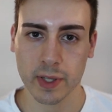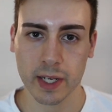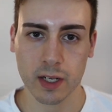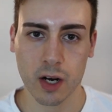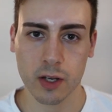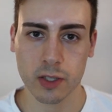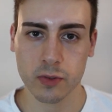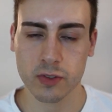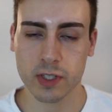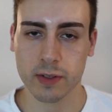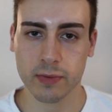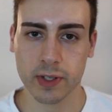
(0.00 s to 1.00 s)
like all those
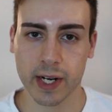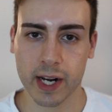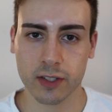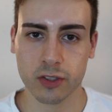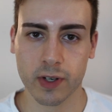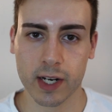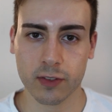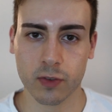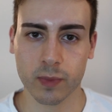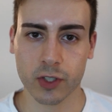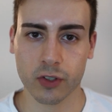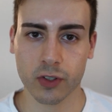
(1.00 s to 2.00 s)
different extracts
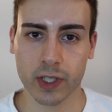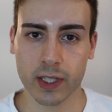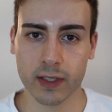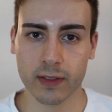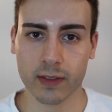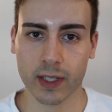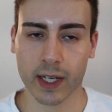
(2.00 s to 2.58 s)
from the trees,